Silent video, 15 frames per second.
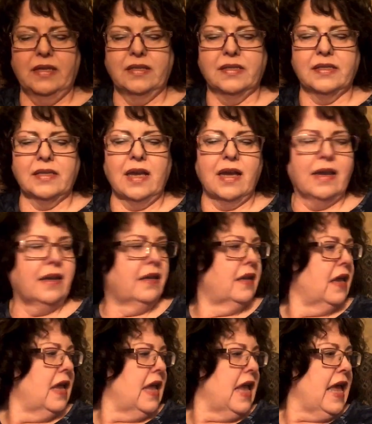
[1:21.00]
inside.
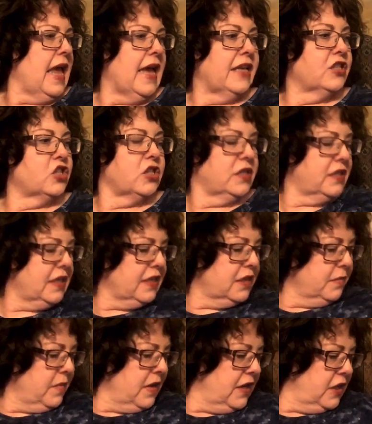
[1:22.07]
And she said to
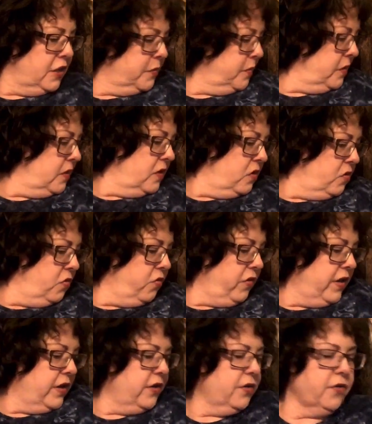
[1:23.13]
my husband, who
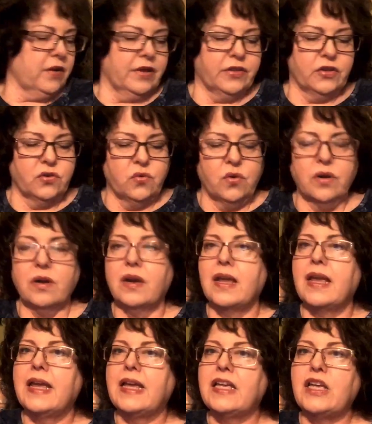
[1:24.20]
greeted her at the door,
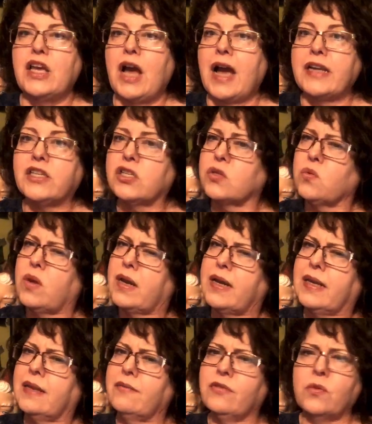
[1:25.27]
I just wanted to
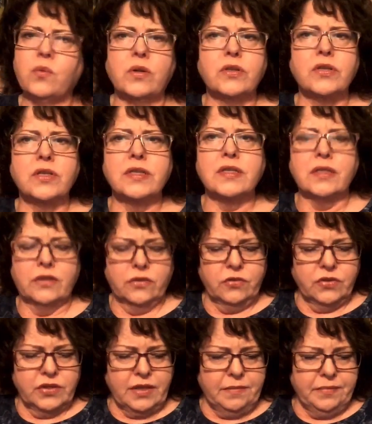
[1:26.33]
give the Wilsons a little
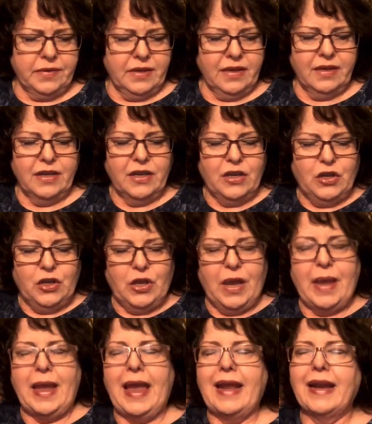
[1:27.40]
something.
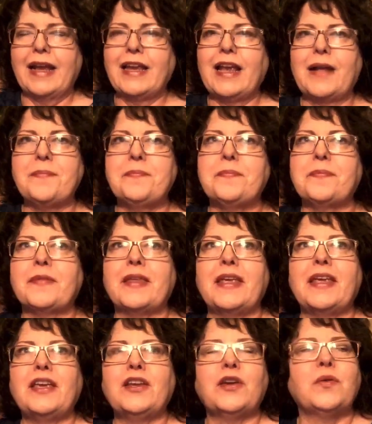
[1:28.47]
And I,
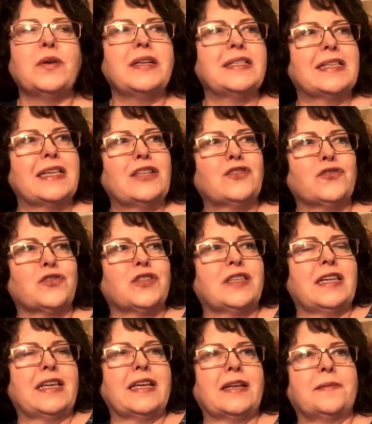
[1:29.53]
you know, it's
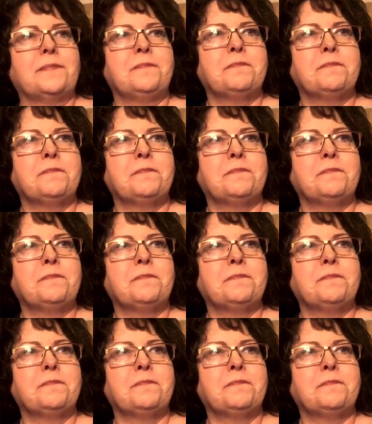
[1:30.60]
interesting